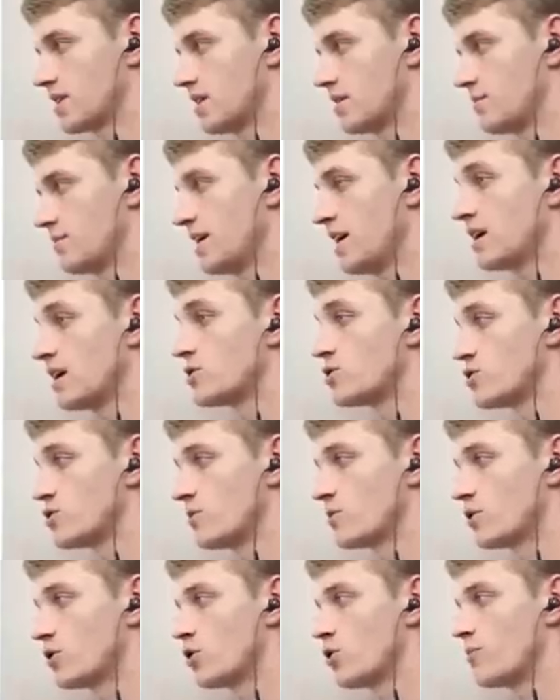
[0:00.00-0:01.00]
Yeah, sure,
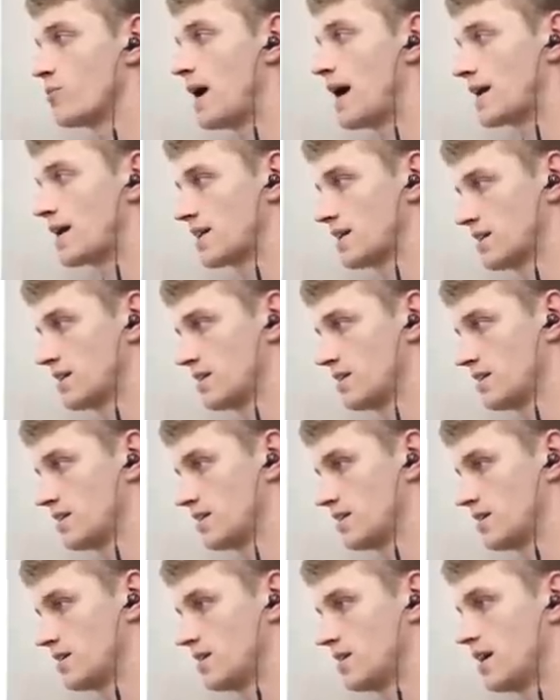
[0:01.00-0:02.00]
I'm gonna go back.
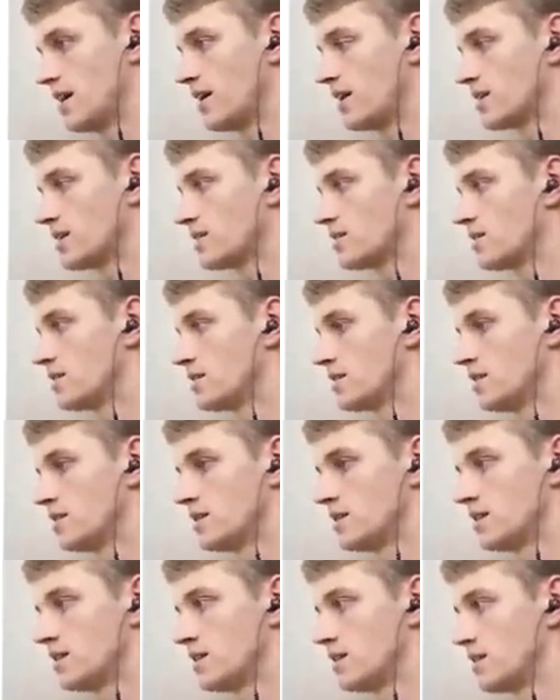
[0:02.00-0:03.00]
Idiot.
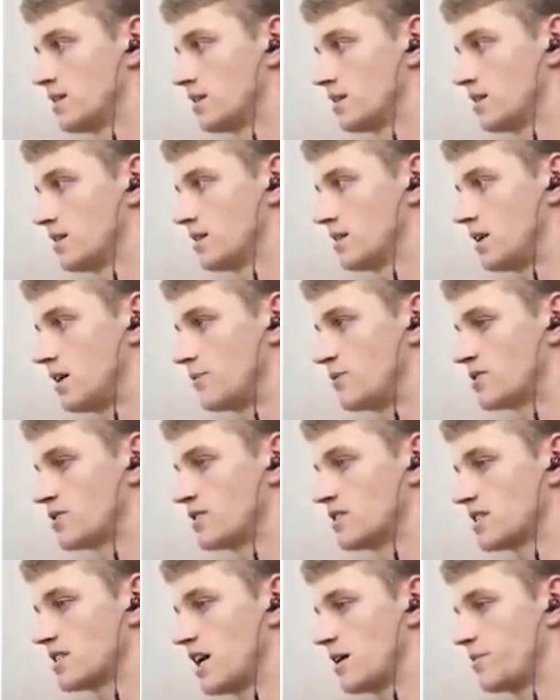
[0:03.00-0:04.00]
I was still
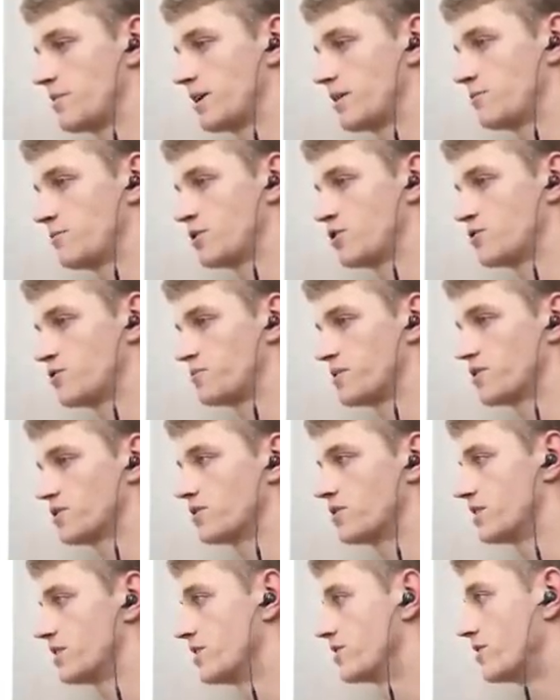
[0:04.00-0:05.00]
escaping, we should be
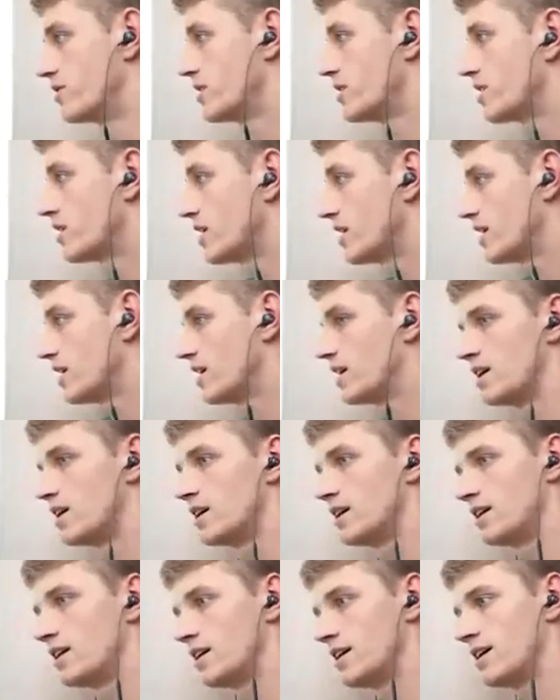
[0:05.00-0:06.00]
good here.
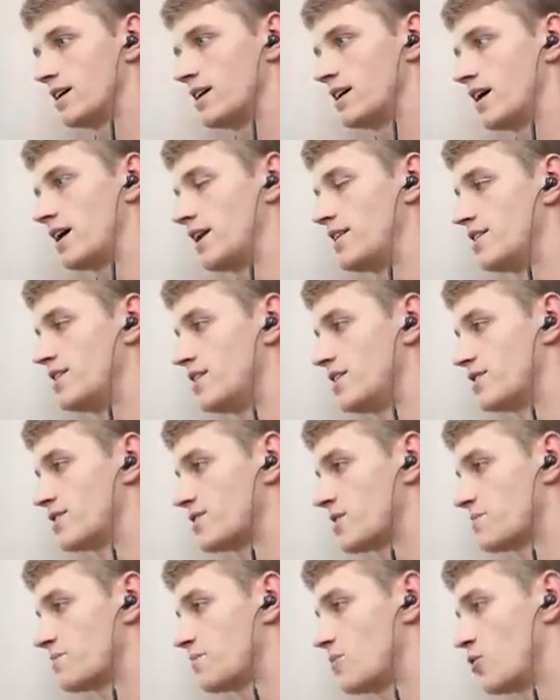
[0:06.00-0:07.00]
And
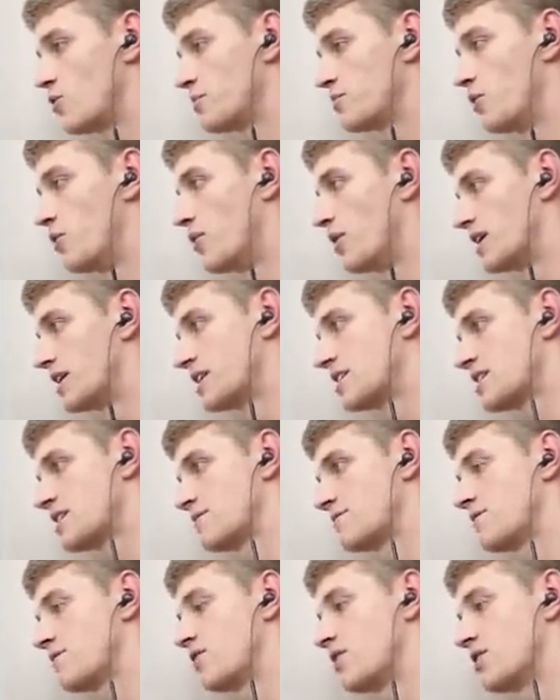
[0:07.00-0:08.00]
some more points
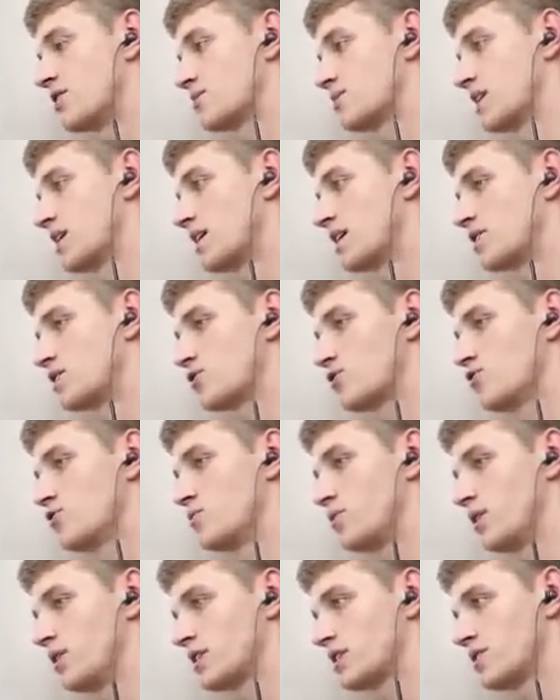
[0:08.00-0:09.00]
for us, right? That's 2
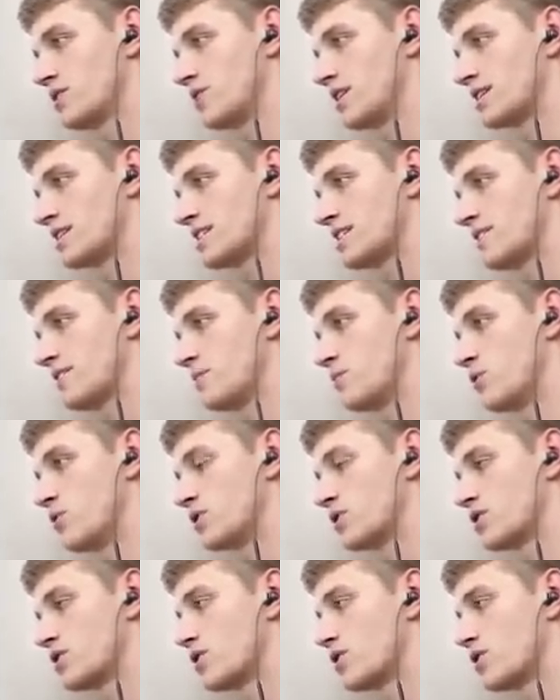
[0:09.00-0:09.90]
points here, that's 7 points in